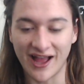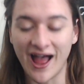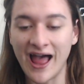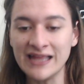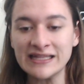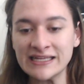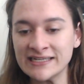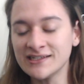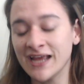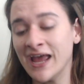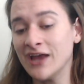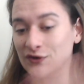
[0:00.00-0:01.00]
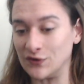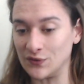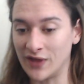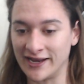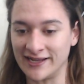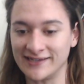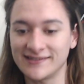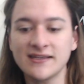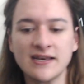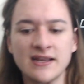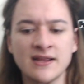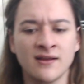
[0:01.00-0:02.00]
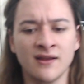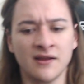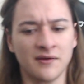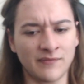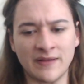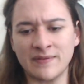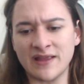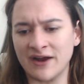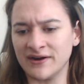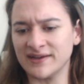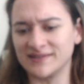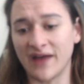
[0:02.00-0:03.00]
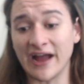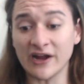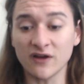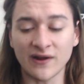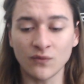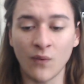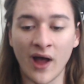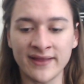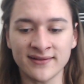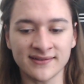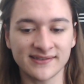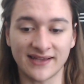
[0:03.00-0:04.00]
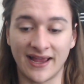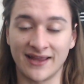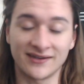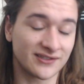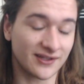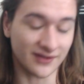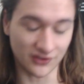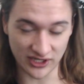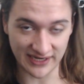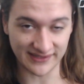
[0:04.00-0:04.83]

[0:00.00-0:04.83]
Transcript: Island, New Kaineng City, maybe areas of Echovald Wilds, and the Jade